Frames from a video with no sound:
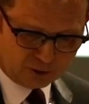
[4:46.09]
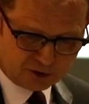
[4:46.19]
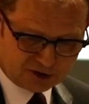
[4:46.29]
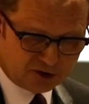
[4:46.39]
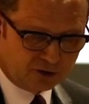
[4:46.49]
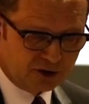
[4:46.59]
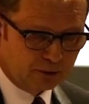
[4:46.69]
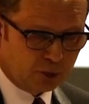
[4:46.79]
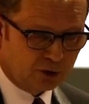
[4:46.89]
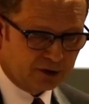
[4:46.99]
focuses on the
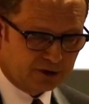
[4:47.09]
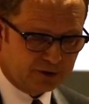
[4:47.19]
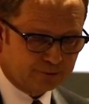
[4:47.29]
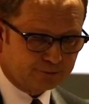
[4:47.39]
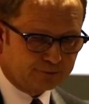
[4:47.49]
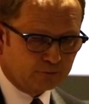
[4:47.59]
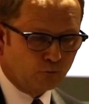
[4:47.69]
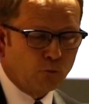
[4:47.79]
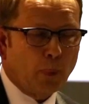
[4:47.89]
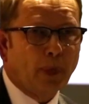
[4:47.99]
important.
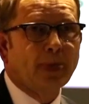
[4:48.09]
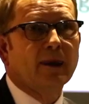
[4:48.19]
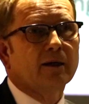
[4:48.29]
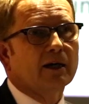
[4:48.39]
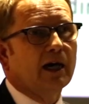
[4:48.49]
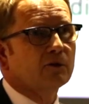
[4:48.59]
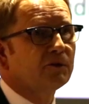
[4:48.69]
Out